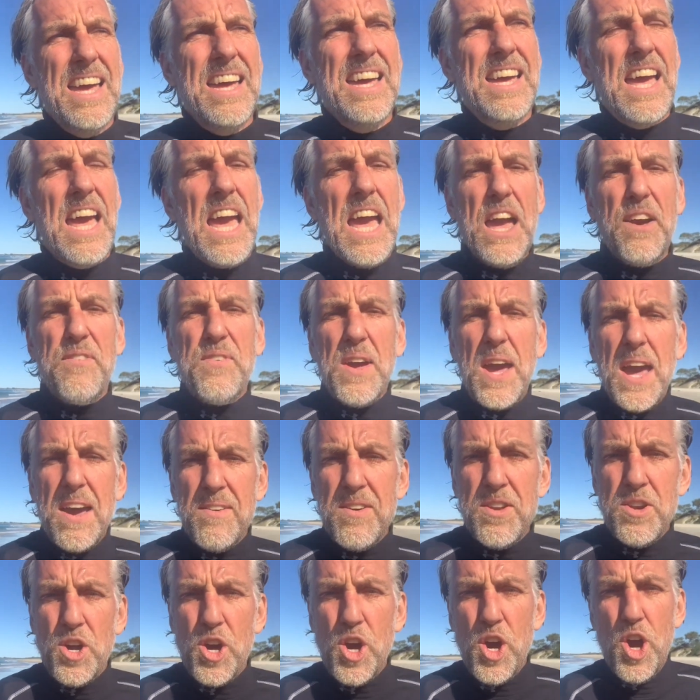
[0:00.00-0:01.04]
if you
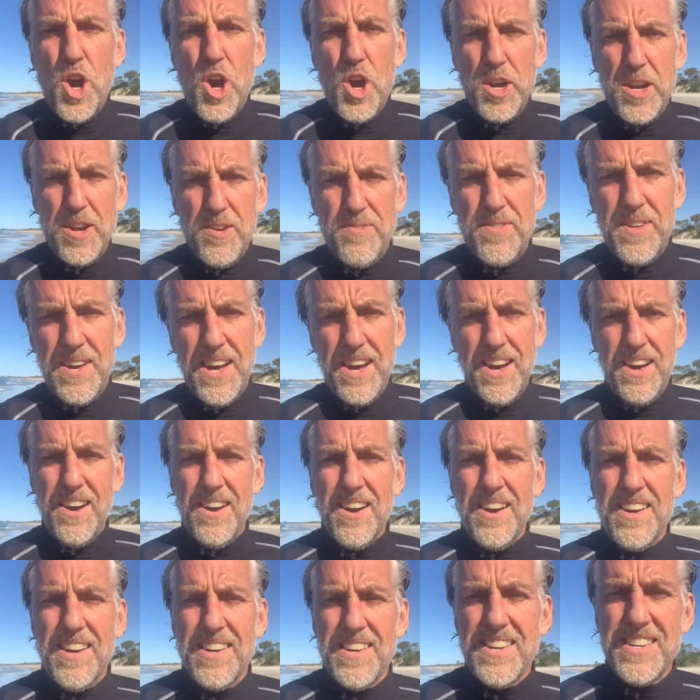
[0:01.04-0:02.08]
haven't heard of the
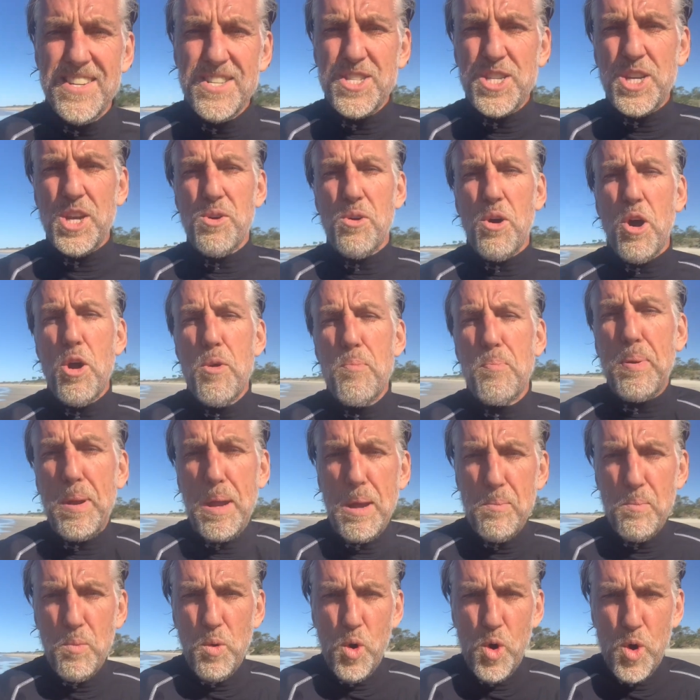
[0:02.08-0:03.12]
two
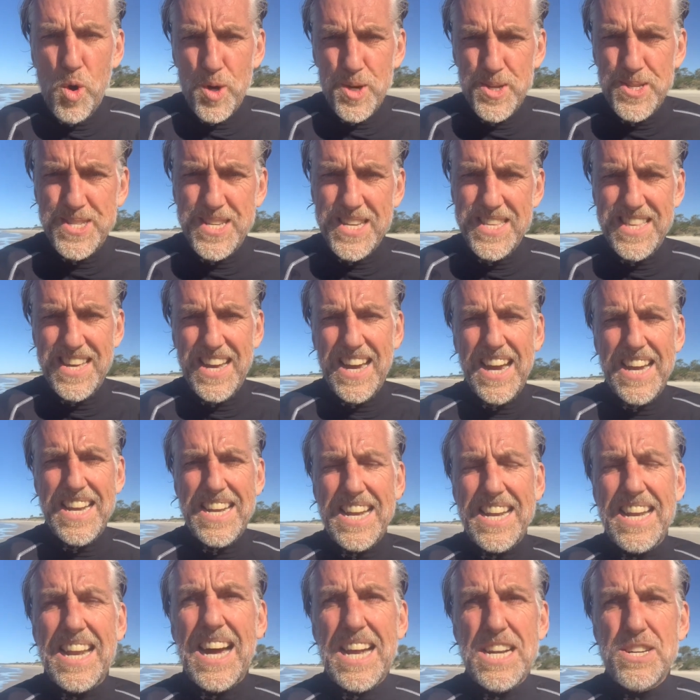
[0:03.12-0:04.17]
opium wars in the
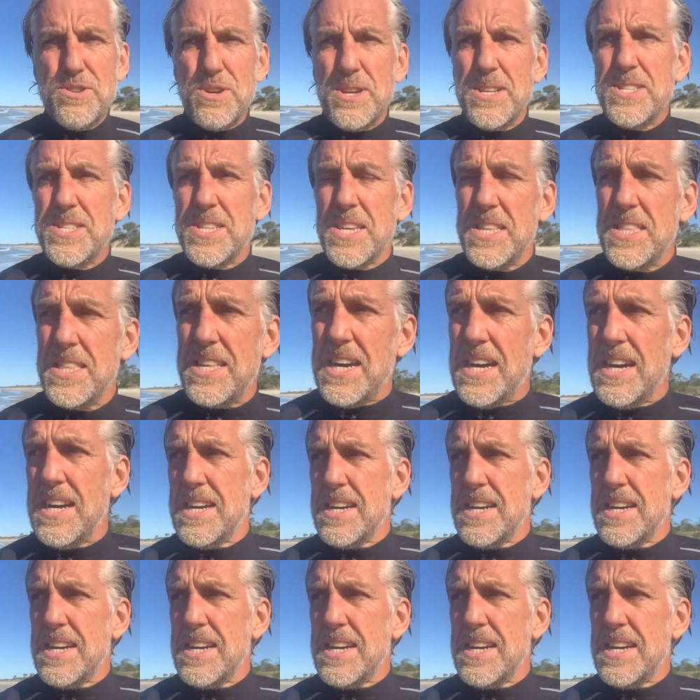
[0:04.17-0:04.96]
1800s and the,